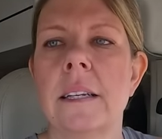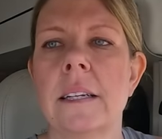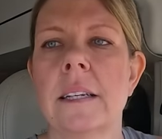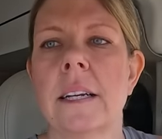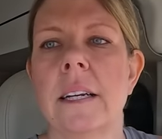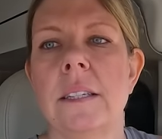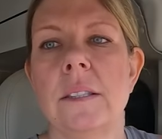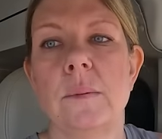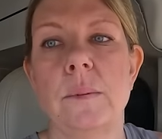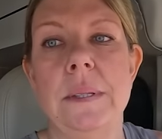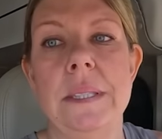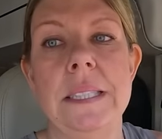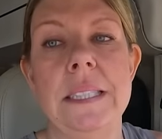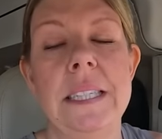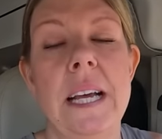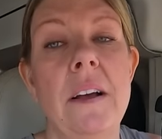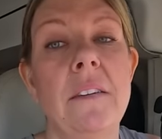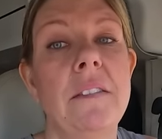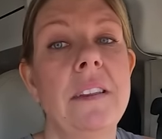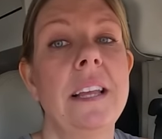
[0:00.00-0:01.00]
Because we
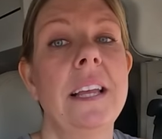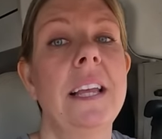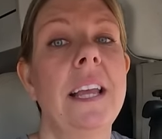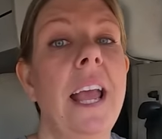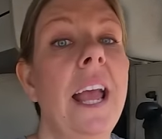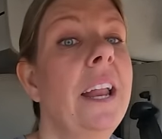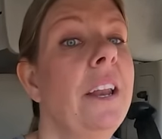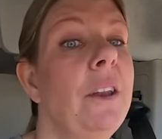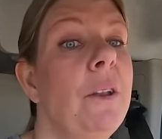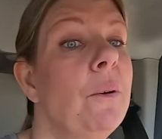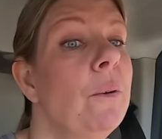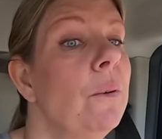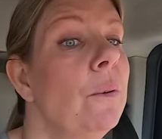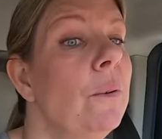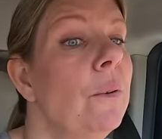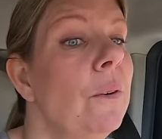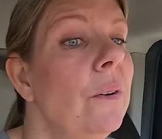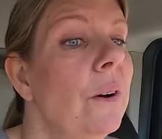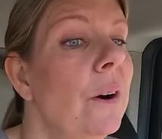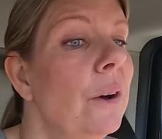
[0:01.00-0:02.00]
definitely can't
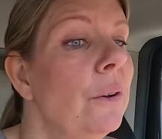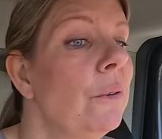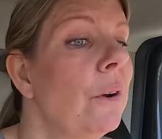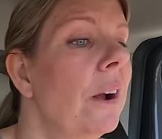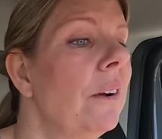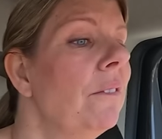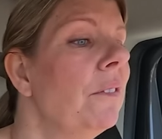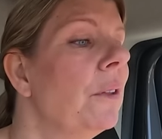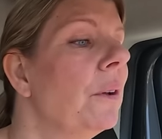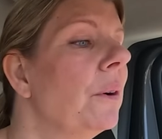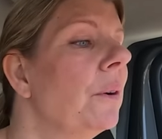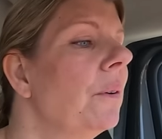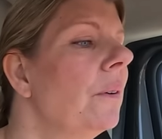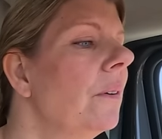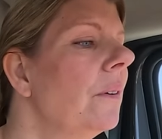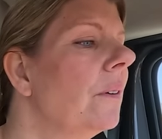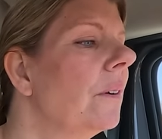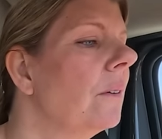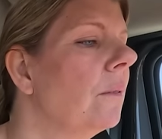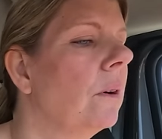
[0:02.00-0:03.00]
do a drive-through.
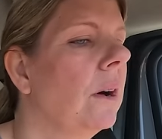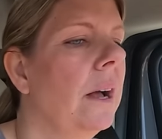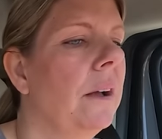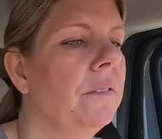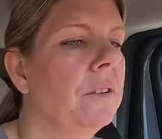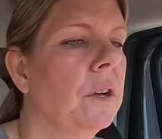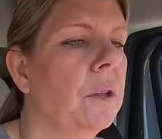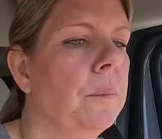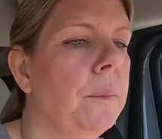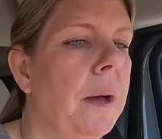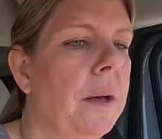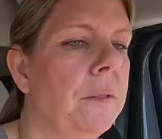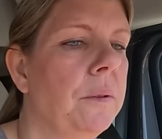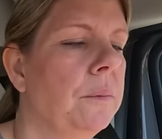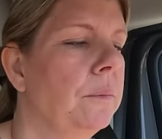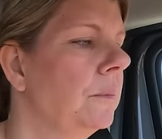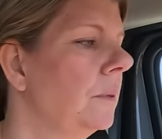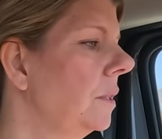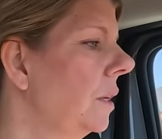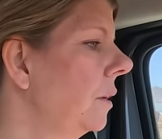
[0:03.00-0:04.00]
Well, I have to go to the
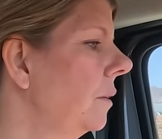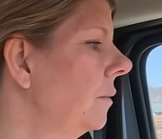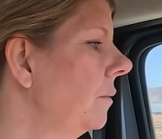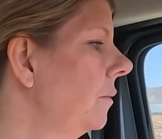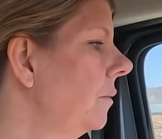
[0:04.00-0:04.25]
bathroom, so.